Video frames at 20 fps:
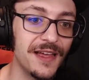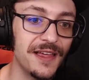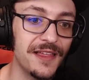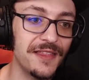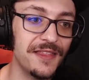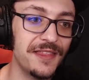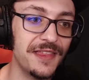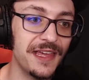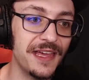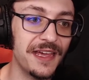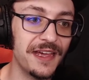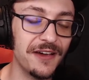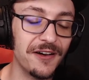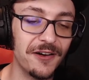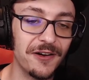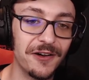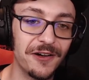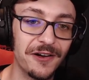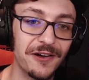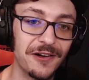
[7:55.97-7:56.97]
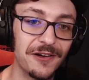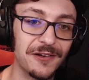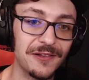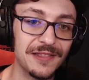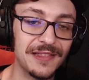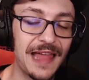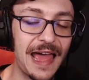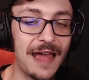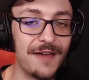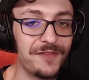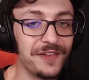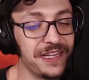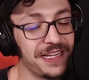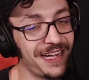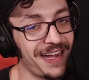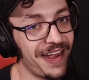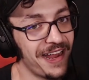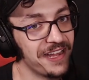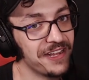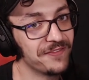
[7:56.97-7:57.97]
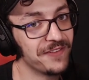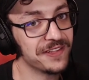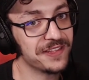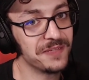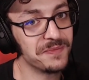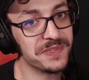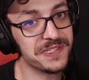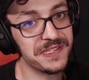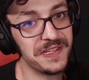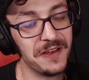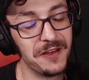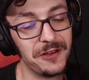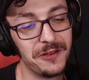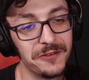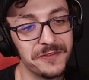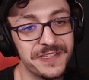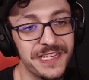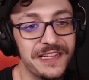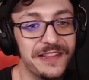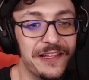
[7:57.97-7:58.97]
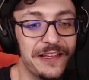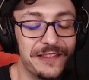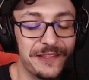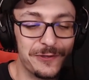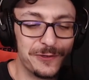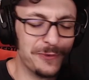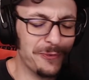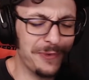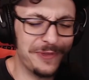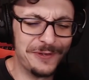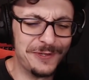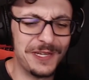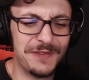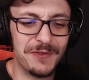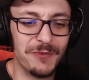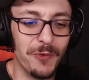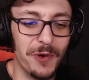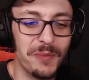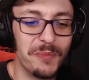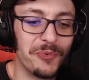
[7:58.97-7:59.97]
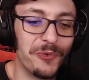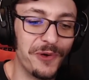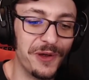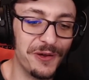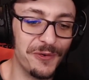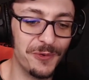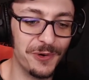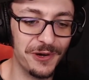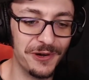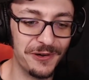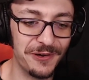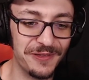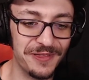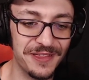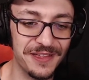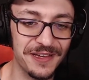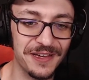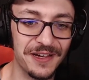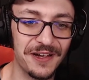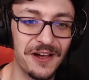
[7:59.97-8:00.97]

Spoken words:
they are laughing kind of at themselves, and that there's even one point where the